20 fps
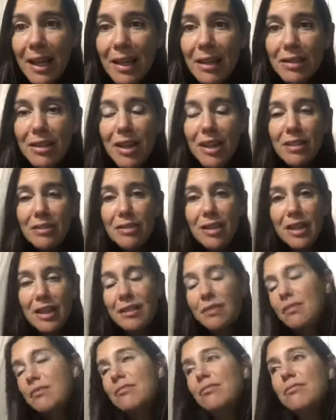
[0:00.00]
He, he,
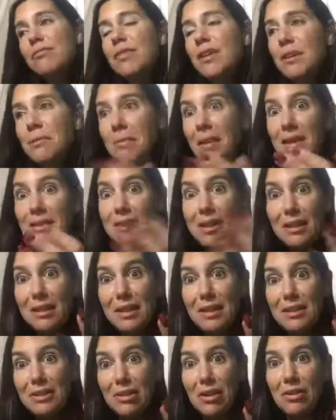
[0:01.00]
he, he
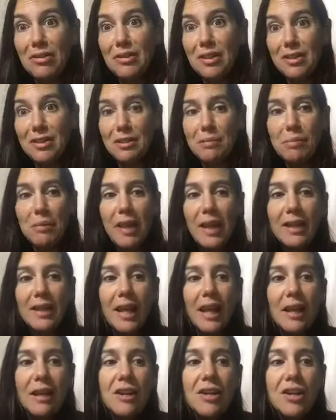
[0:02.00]
basically starts
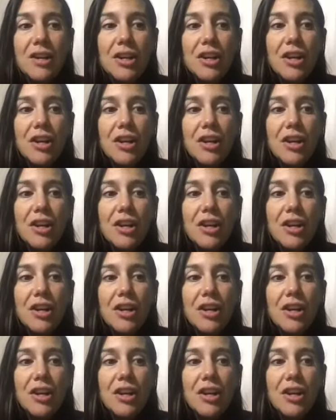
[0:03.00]
explaining,